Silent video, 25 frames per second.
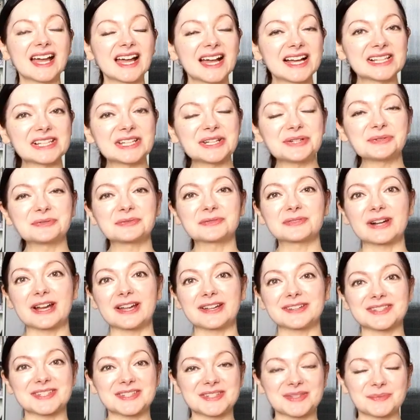Hello
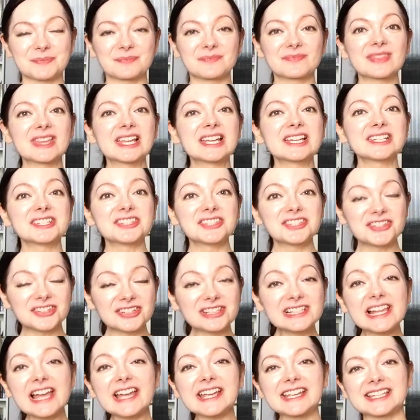friends! Do
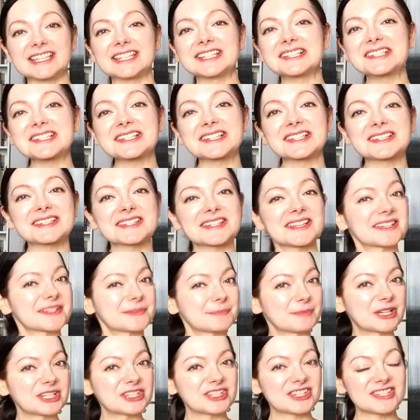you like incense
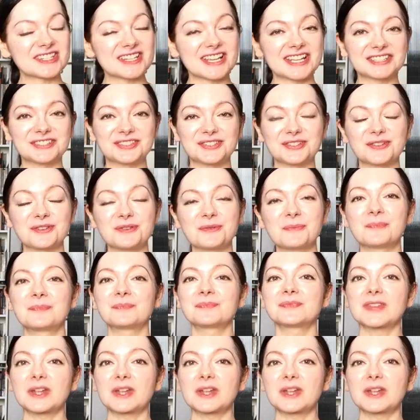as much as I do?